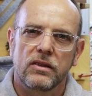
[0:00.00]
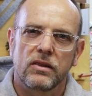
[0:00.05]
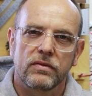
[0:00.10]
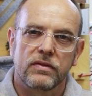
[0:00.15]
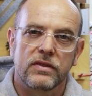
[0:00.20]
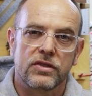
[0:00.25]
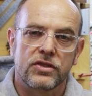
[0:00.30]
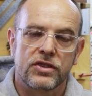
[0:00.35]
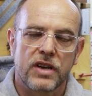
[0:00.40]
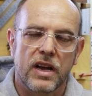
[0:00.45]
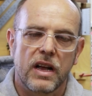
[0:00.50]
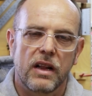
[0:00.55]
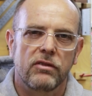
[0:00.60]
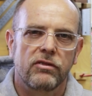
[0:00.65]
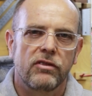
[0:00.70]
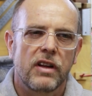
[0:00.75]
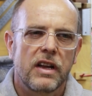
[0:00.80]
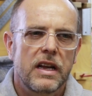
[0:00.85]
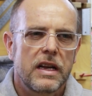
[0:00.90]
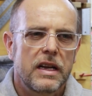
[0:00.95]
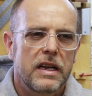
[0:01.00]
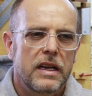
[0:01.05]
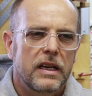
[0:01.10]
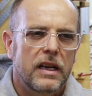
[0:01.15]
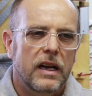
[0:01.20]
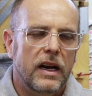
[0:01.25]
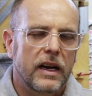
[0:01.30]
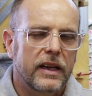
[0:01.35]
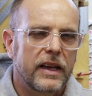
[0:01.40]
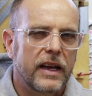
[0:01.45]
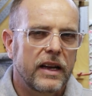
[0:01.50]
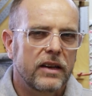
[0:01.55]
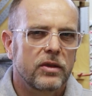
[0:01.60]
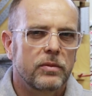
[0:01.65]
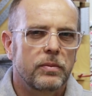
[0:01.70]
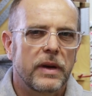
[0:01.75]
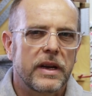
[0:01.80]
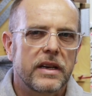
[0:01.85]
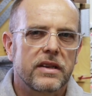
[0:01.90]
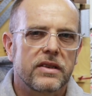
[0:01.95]
of the shelf, I
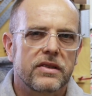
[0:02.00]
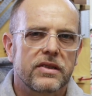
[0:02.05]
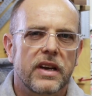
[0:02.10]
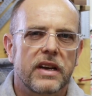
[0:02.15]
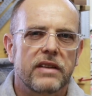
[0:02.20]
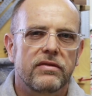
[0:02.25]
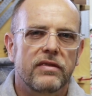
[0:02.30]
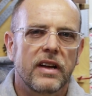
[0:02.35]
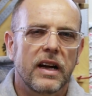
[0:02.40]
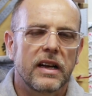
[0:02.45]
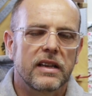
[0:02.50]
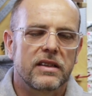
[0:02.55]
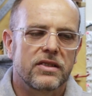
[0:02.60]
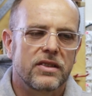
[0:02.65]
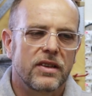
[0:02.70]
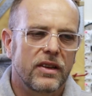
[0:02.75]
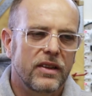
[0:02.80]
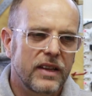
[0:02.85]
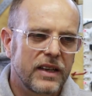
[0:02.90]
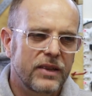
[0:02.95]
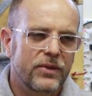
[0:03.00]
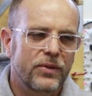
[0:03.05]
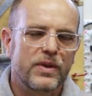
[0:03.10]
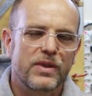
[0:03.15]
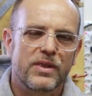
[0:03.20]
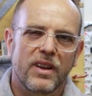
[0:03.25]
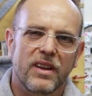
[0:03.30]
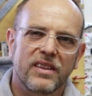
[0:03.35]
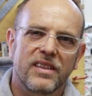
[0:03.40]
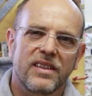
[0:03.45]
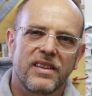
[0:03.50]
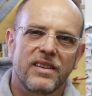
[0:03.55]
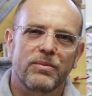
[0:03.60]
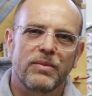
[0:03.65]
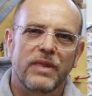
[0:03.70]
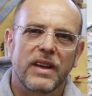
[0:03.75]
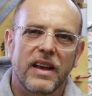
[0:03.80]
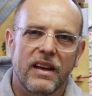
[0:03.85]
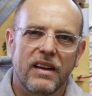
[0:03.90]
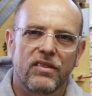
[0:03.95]
cannot make a safe cut. So that resulted in
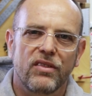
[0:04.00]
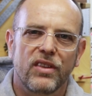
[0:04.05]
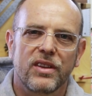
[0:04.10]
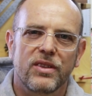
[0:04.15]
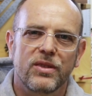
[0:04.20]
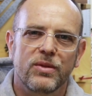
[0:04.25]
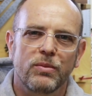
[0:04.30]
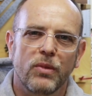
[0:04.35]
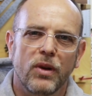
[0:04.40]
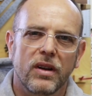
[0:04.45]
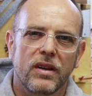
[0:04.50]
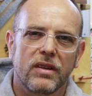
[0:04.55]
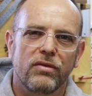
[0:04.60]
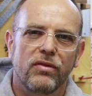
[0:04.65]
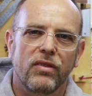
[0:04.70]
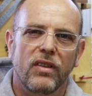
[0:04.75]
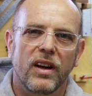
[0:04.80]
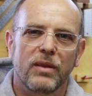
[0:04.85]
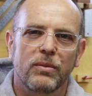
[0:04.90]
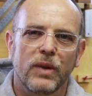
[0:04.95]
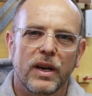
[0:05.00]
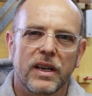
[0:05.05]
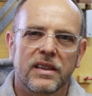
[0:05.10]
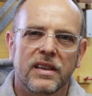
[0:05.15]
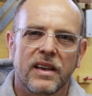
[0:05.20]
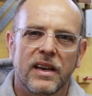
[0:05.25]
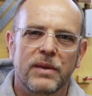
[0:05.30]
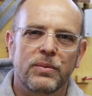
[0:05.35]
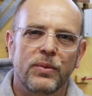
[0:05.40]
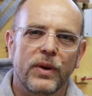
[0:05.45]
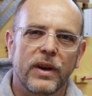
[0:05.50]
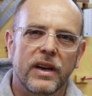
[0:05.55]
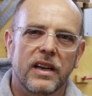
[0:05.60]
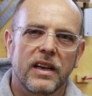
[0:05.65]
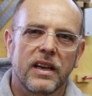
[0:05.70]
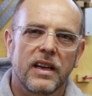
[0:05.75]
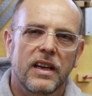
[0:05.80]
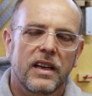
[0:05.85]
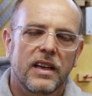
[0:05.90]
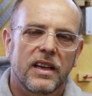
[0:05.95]
me having to modify my
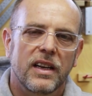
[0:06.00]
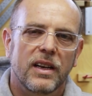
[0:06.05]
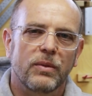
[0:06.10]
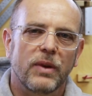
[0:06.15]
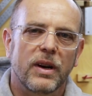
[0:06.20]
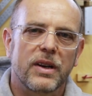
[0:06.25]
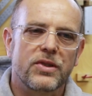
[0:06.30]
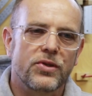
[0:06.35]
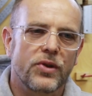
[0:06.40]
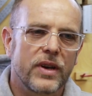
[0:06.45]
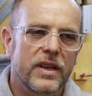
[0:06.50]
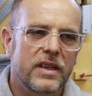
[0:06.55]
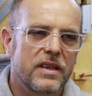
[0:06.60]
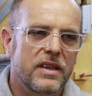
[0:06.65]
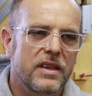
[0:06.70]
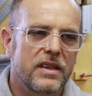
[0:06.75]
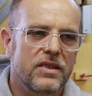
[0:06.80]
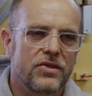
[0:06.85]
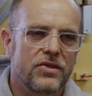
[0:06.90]
tapering and my jointing